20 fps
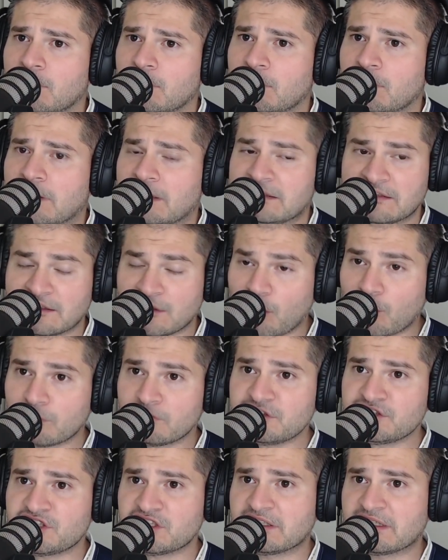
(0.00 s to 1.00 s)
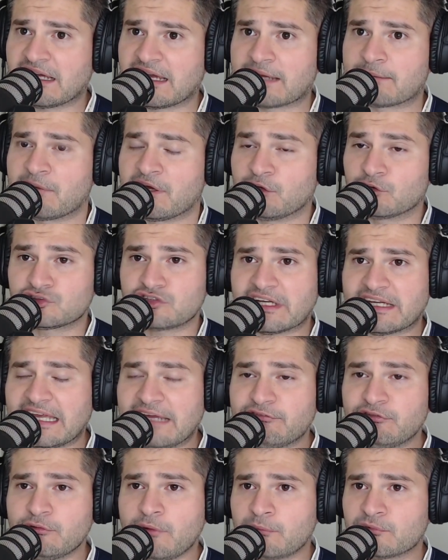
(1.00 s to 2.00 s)
In the Origin game, it was like
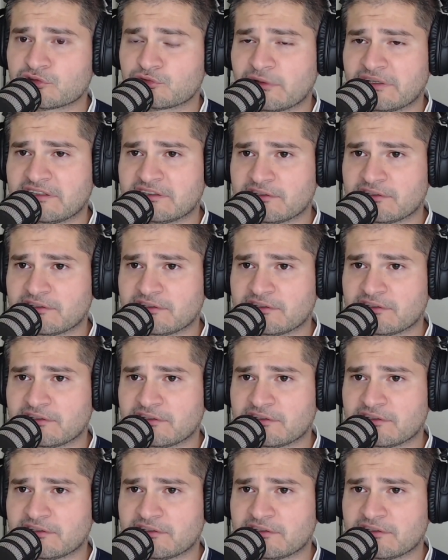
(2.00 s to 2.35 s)
everyone was ready to